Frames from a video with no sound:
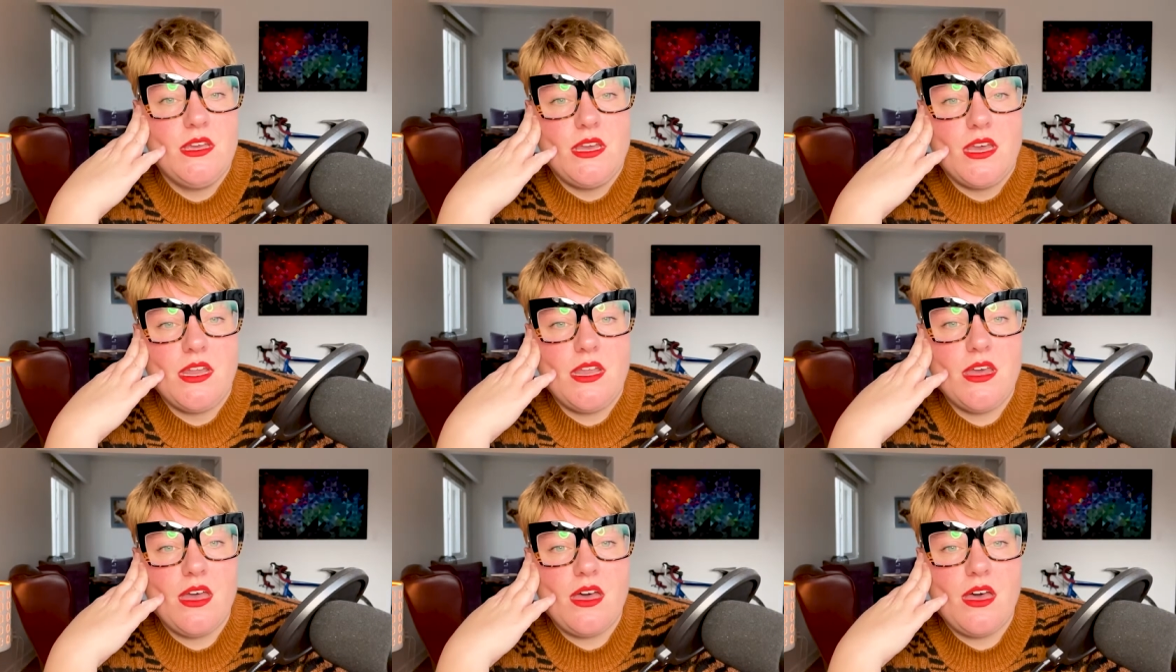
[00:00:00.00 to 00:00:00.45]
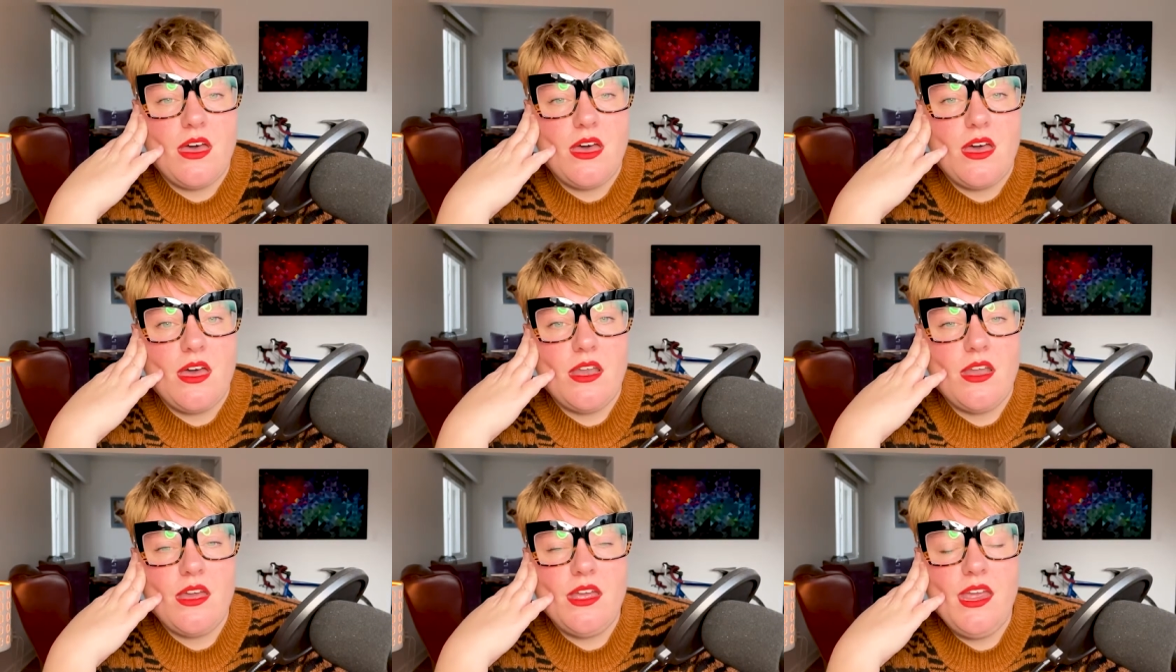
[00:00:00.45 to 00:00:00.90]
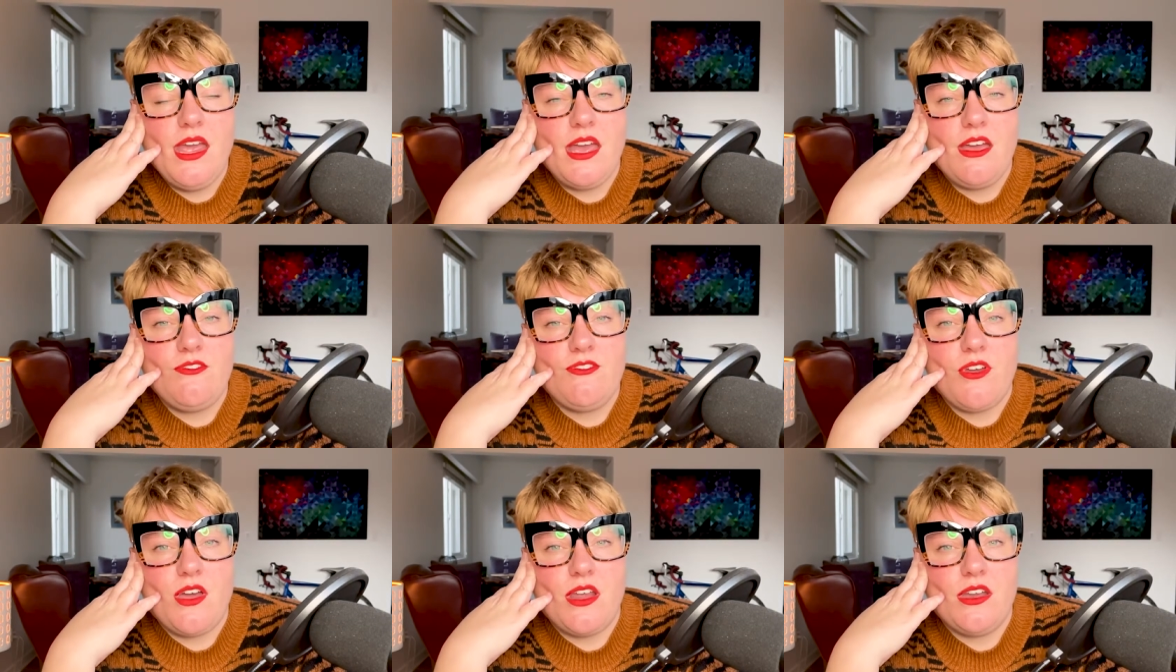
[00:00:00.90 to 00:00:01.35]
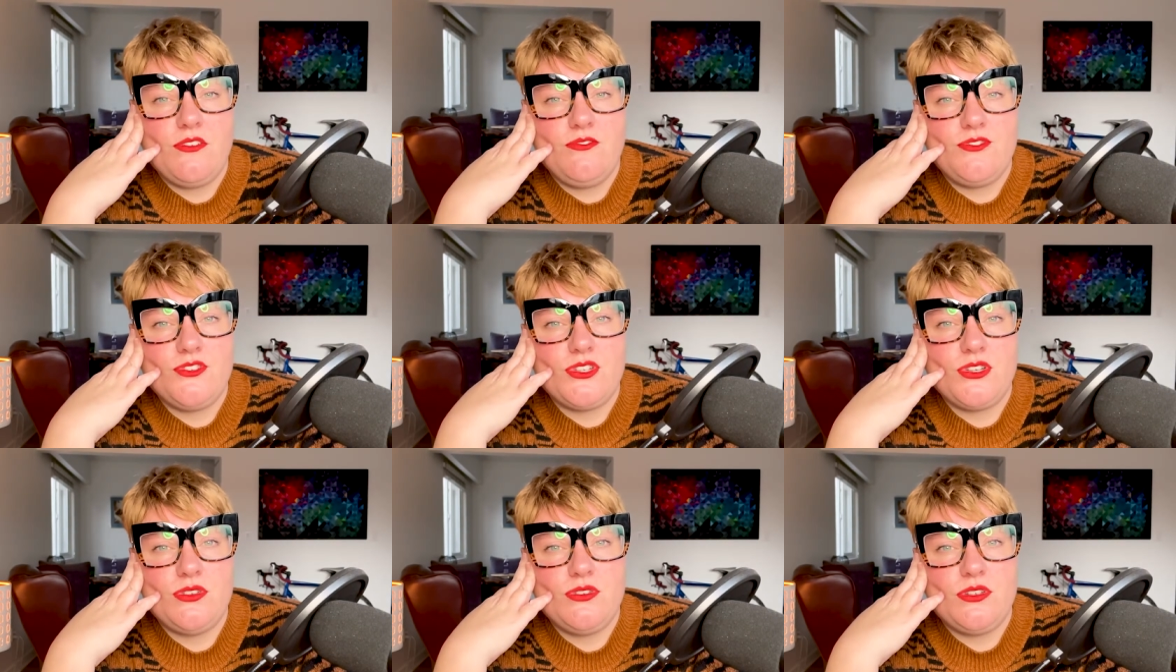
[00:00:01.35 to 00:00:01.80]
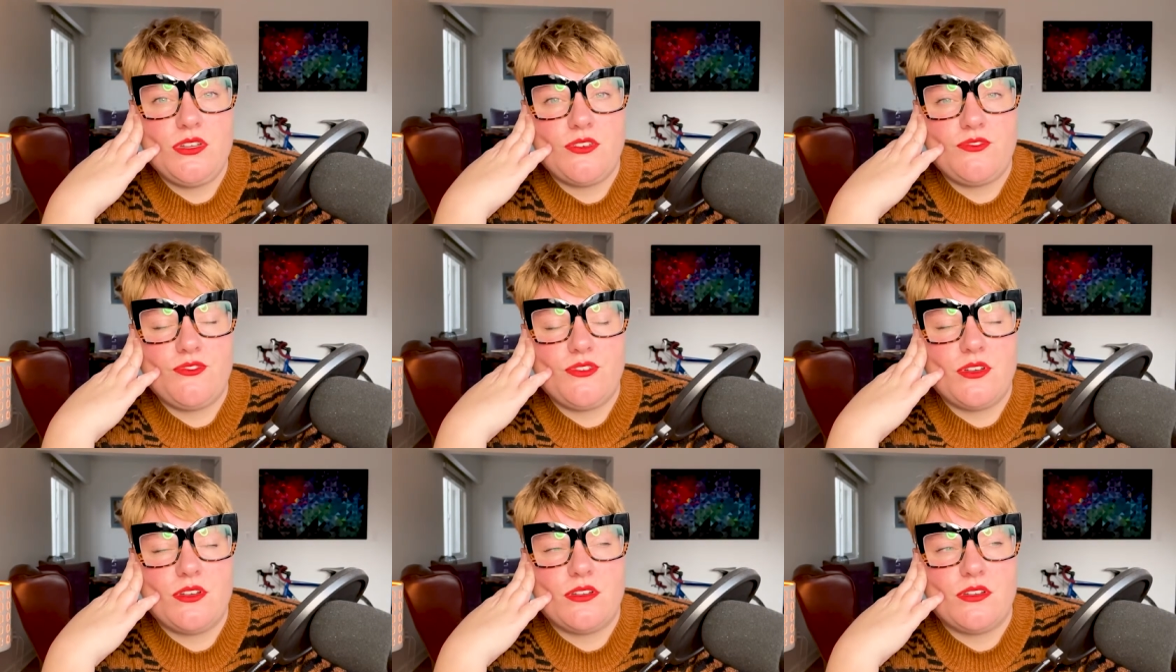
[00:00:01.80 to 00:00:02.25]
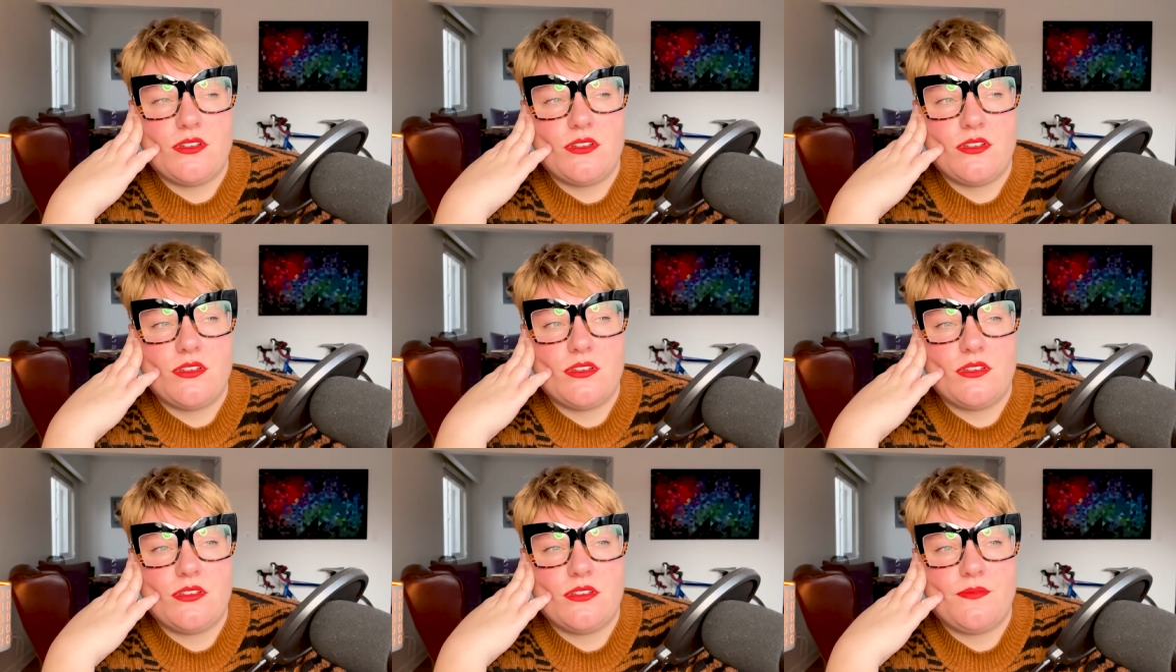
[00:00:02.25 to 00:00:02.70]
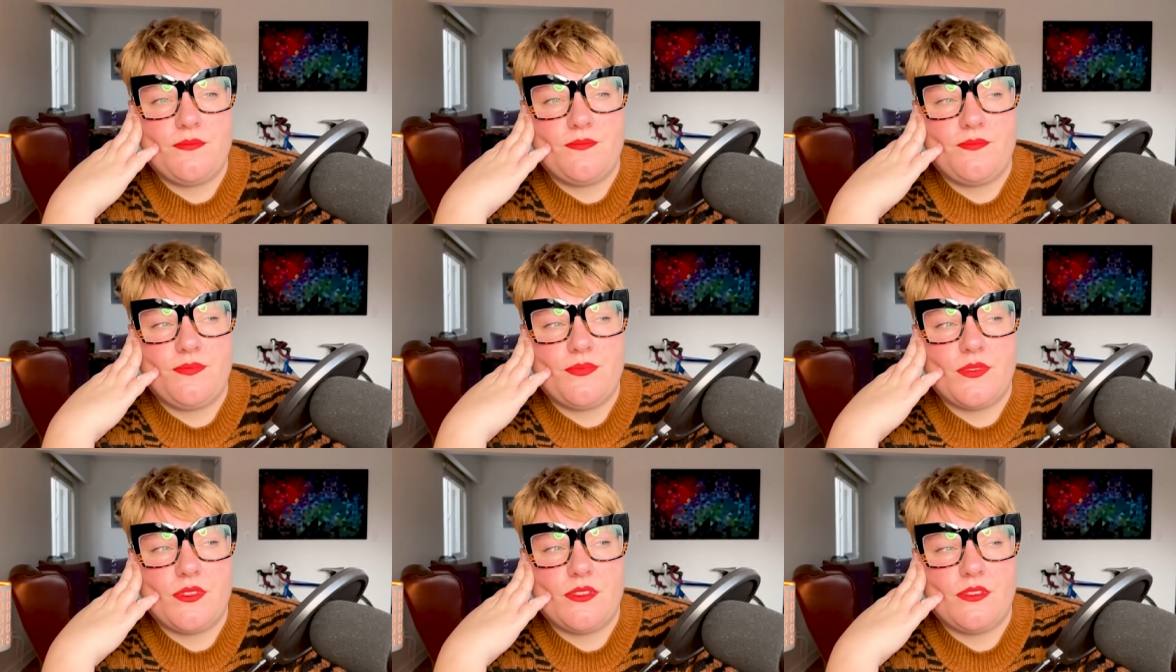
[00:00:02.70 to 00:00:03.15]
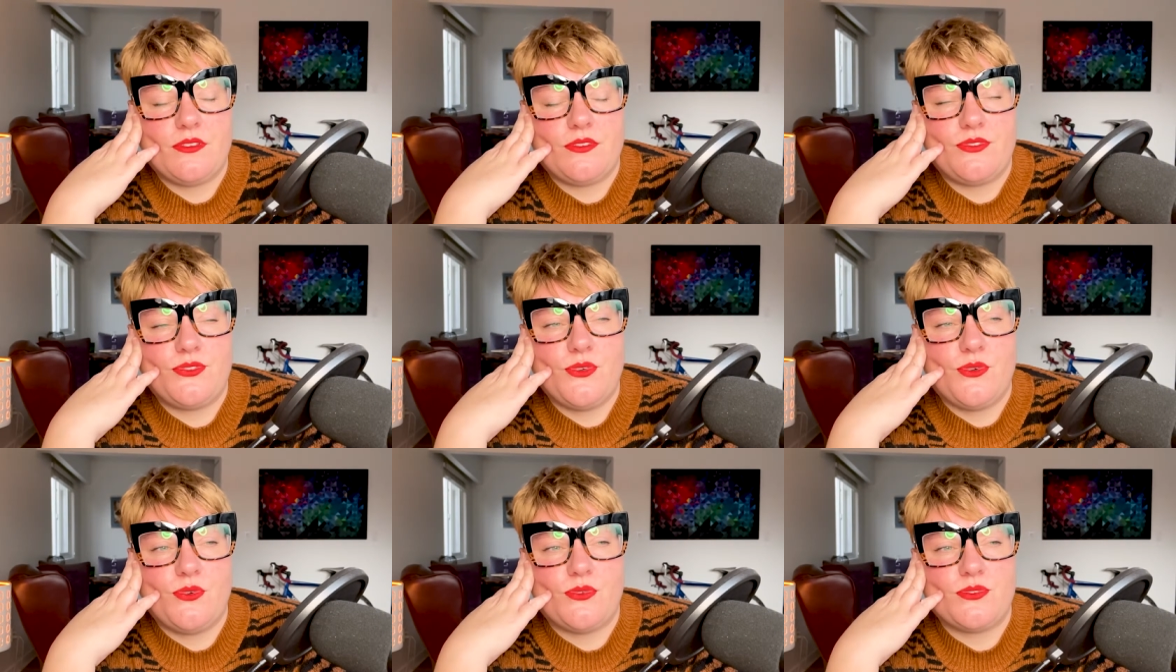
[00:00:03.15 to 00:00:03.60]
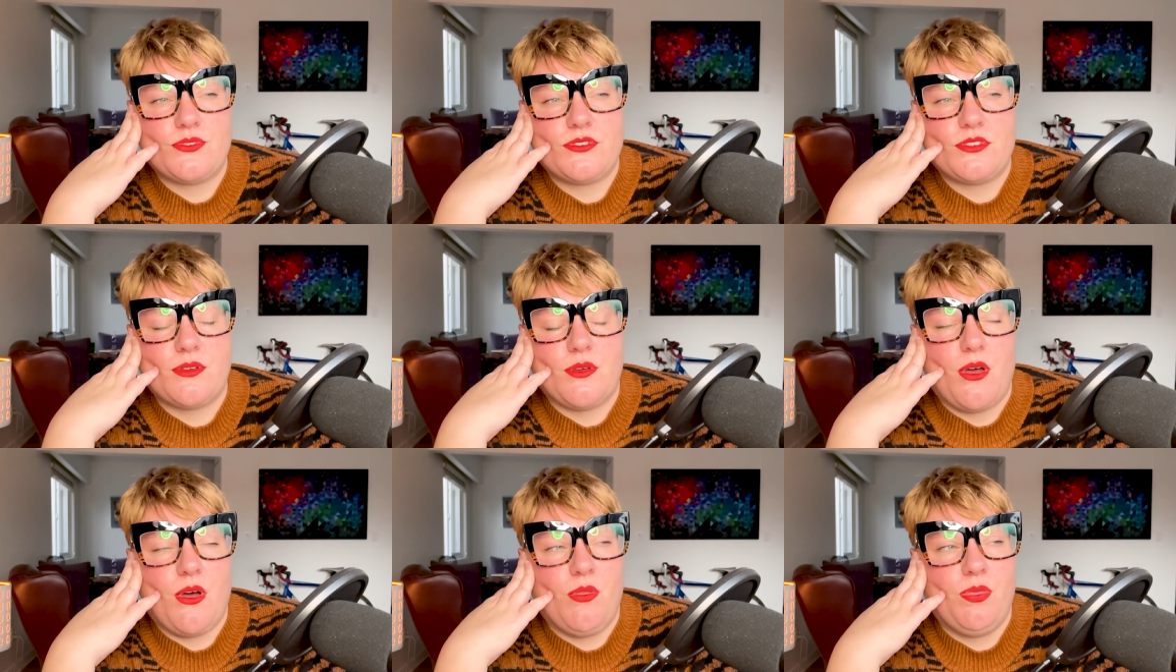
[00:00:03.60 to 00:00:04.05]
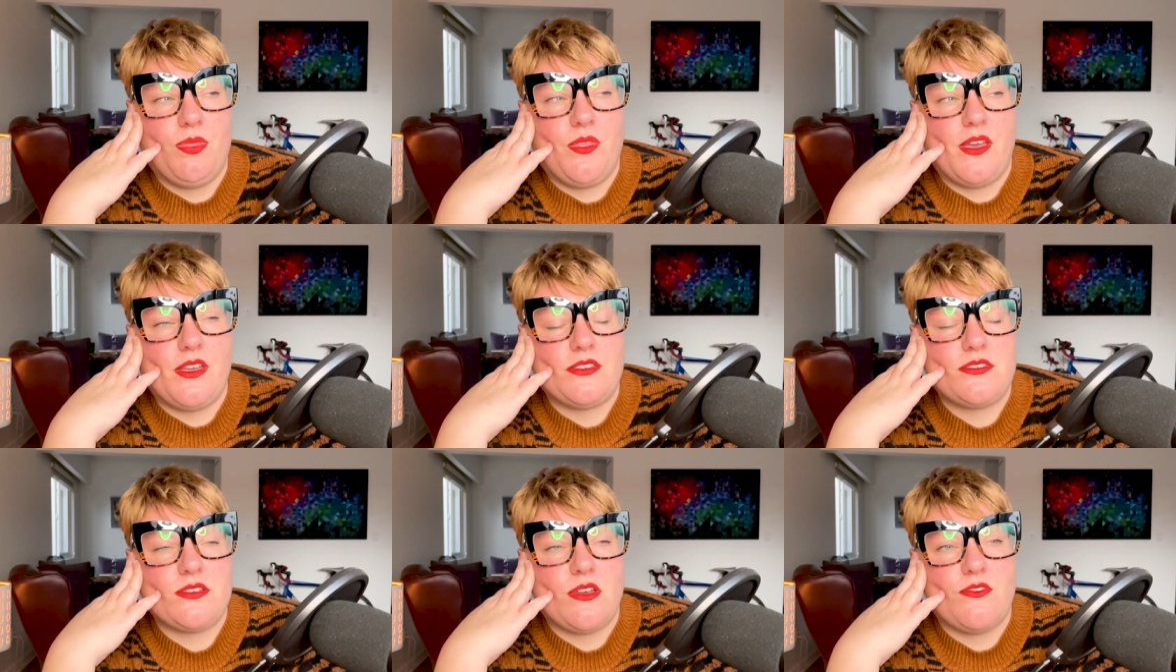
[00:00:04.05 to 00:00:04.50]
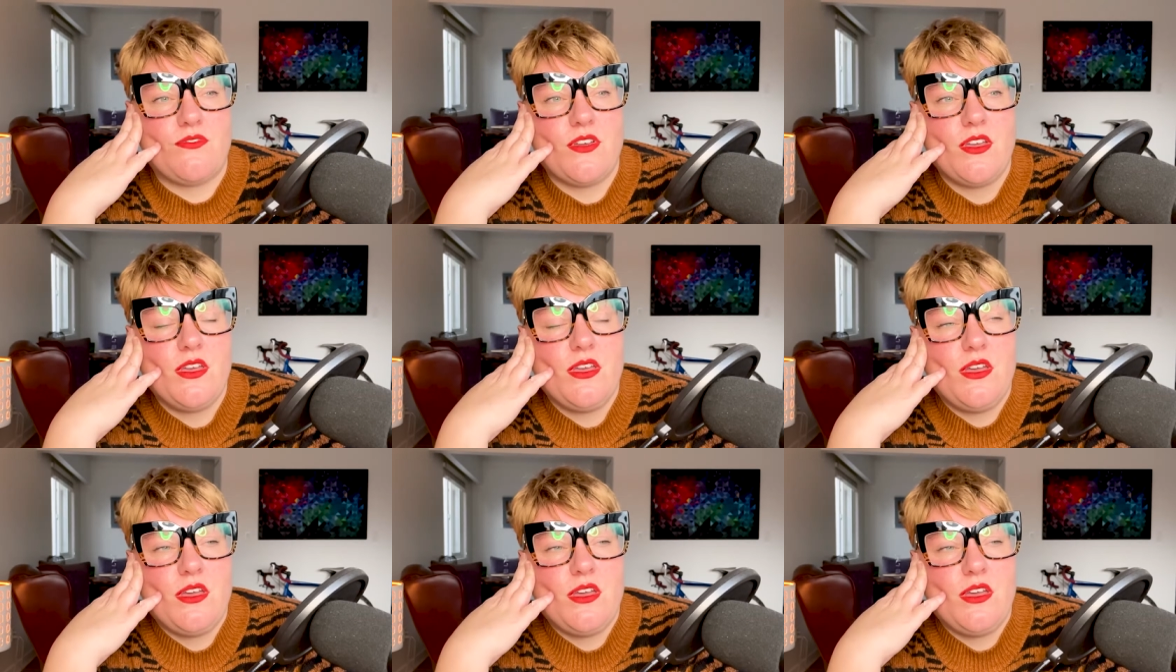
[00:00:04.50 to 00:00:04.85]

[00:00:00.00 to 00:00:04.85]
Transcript: and and I have kind of two different uh, thoughts on this of